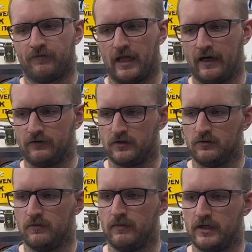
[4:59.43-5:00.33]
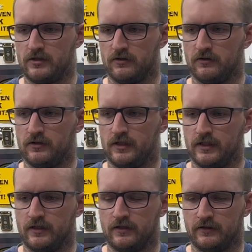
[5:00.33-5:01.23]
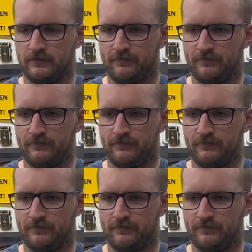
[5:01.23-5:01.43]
after we measured the